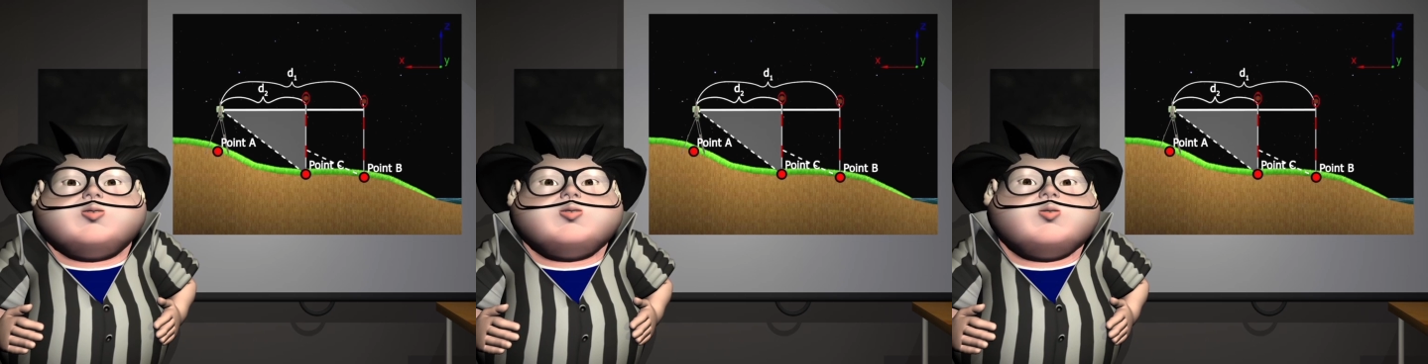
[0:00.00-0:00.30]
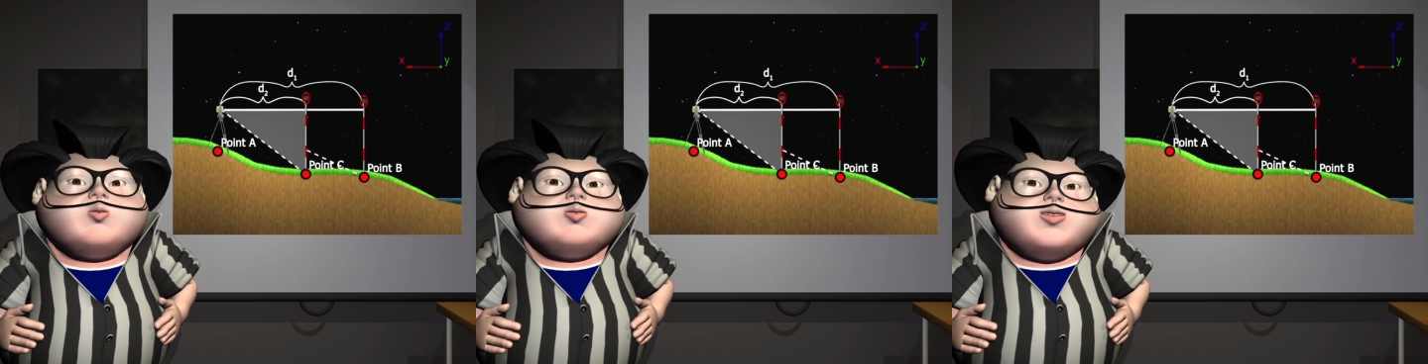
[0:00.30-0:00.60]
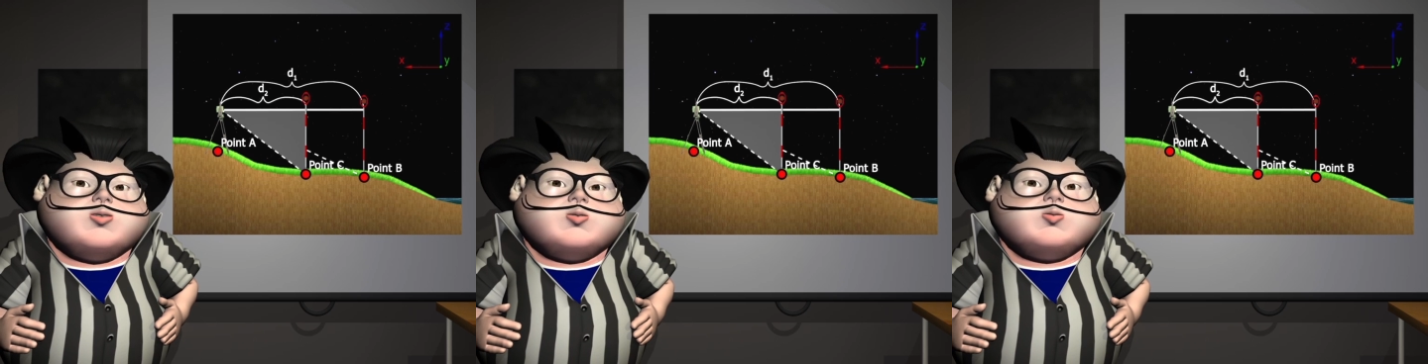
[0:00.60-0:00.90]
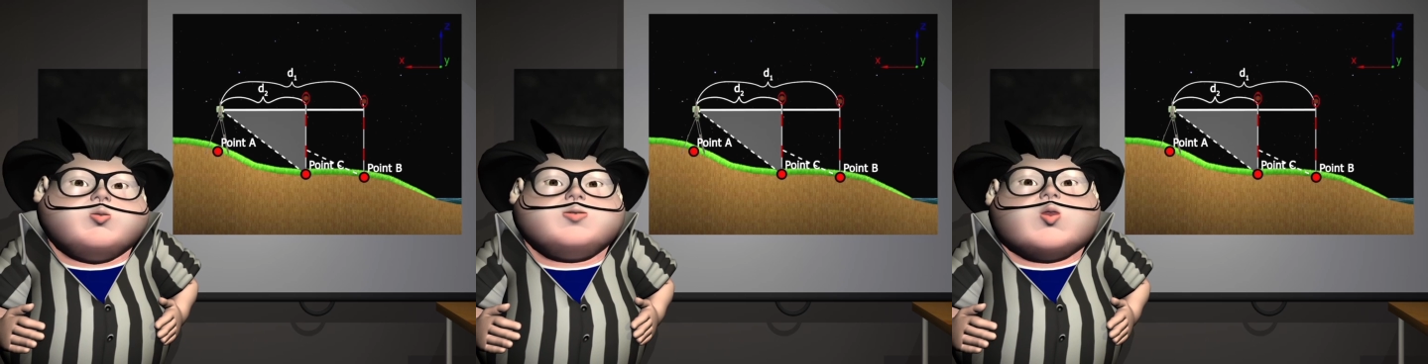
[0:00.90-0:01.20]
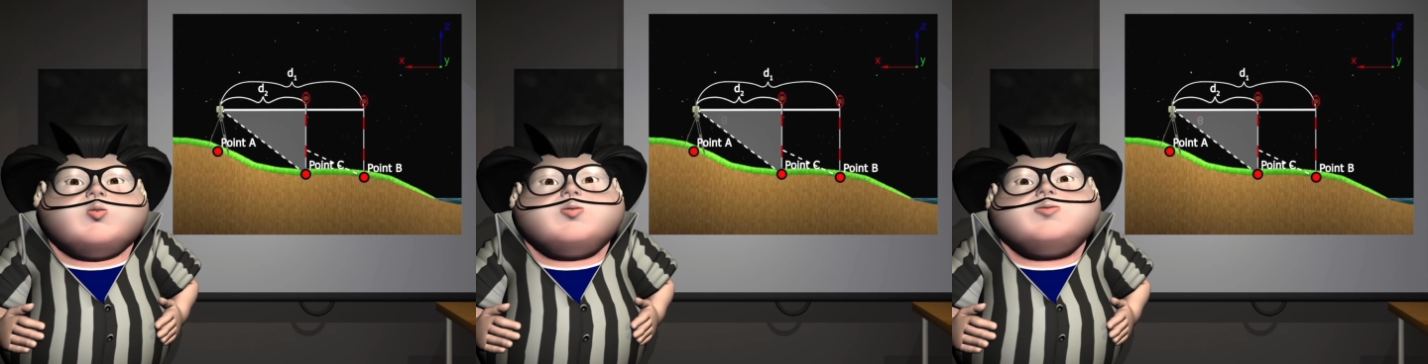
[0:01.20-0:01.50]
The total station can
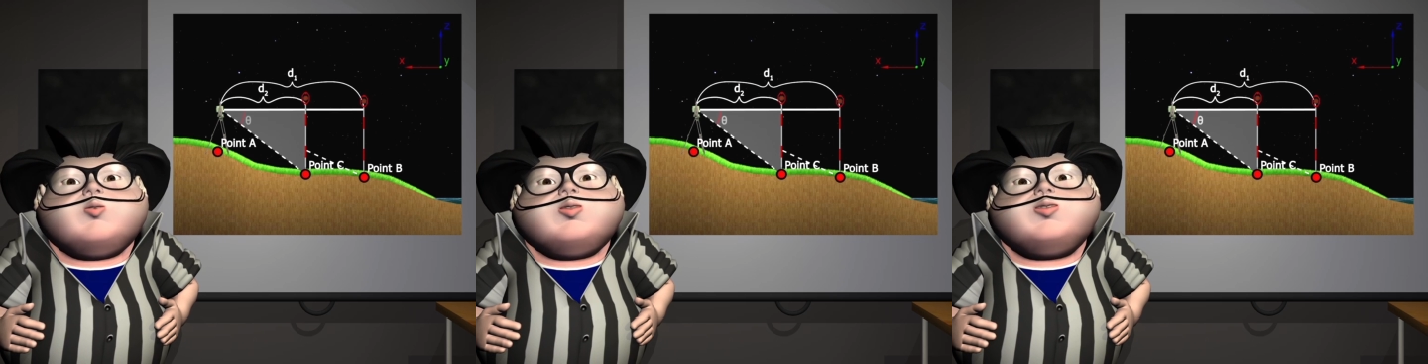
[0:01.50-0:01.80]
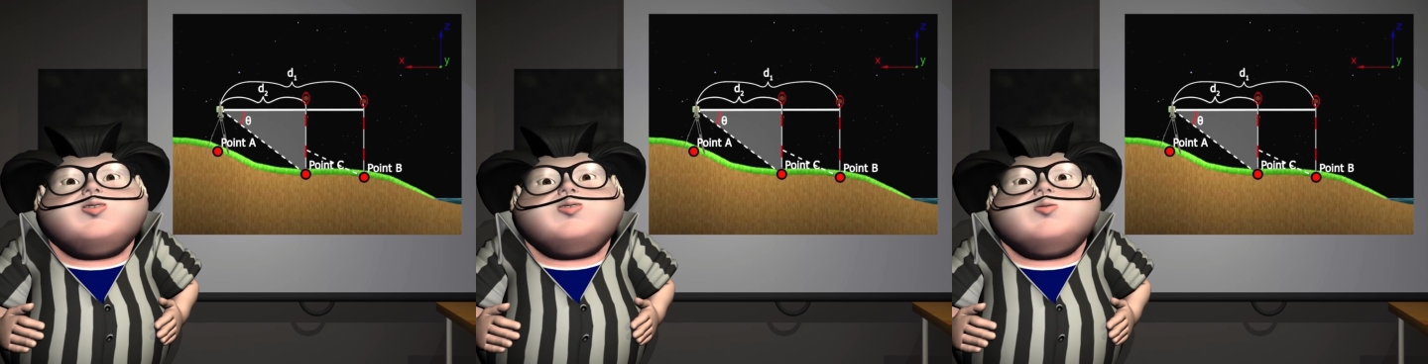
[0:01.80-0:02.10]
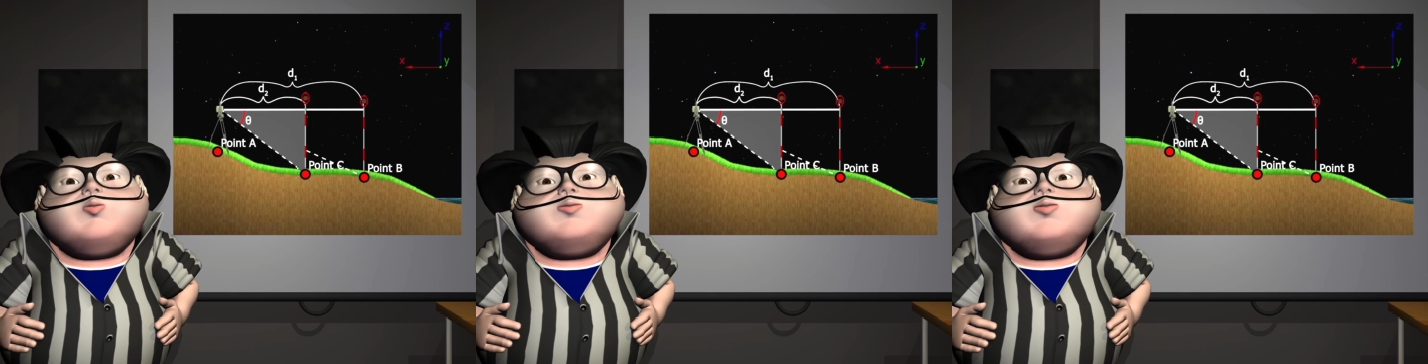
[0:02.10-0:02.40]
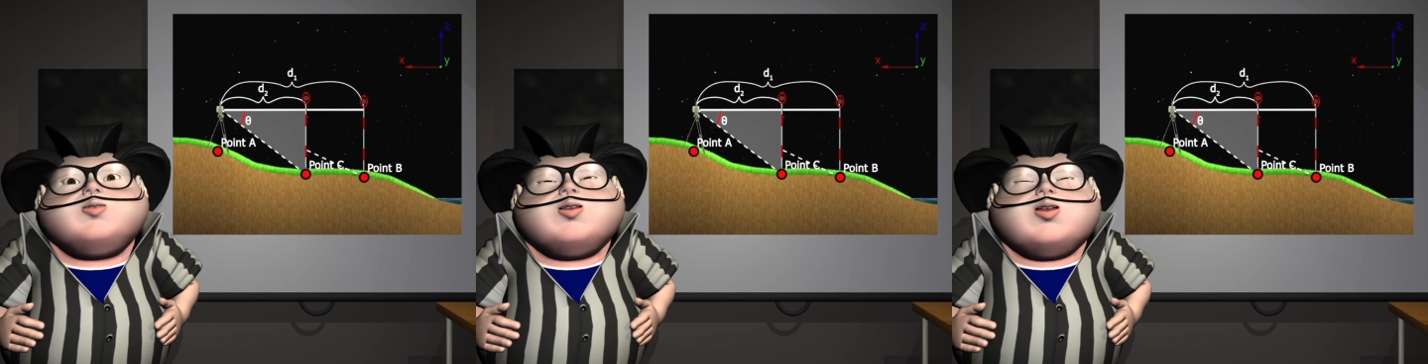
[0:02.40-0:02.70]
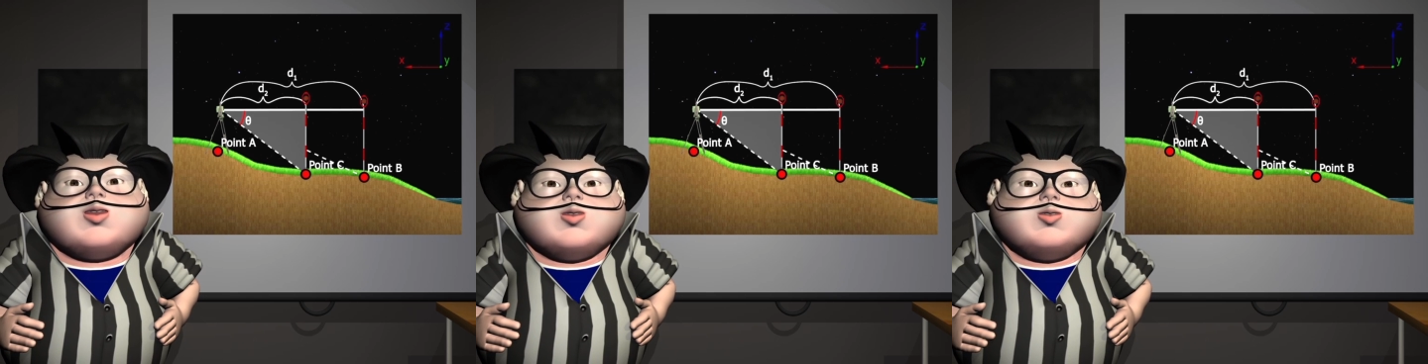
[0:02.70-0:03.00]
find the vertical angle,
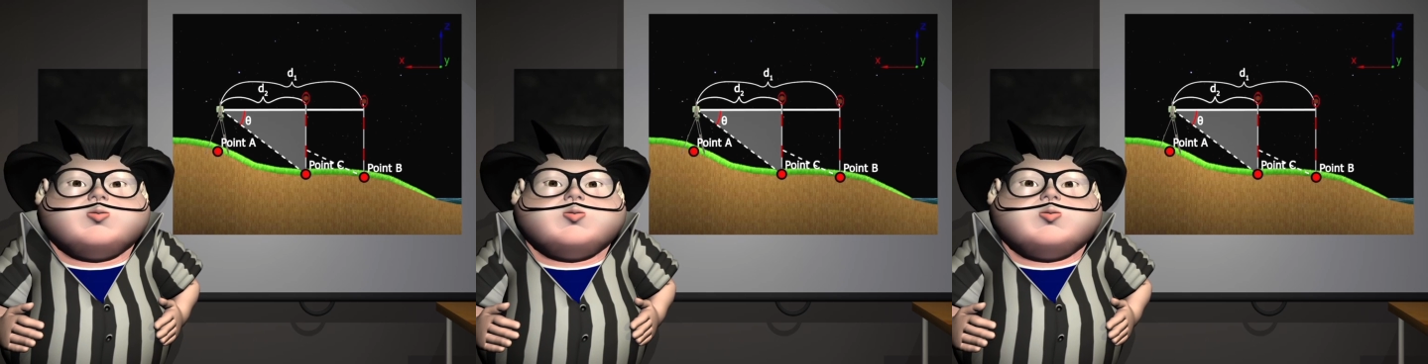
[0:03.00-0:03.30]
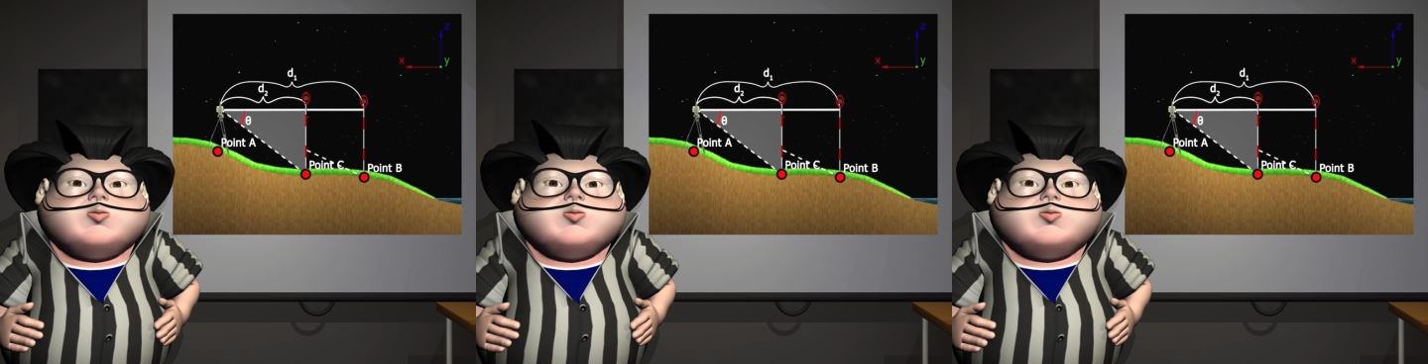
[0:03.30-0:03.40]
theta.